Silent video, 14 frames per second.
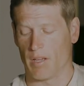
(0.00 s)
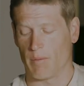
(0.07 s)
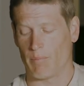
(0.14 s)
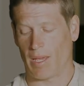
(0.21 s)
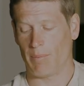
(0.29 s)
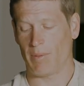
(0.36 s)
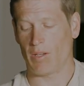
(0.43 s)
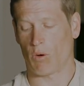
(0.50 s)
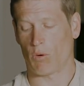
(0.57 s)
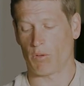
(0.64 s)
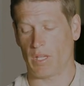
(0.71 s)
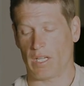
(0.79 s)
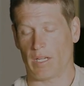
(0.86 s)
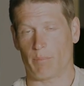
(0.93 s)
maybe
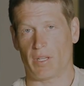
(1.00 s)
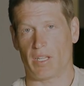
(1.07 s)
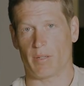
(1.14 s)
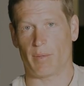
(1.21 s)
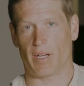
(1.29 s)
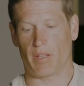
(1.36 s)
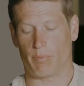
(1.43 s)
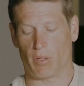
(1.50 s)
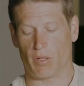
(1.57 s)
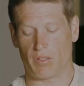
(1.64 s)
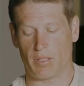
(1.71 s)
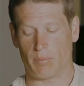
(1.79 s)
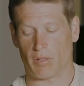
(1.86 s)
holding up here by the pulley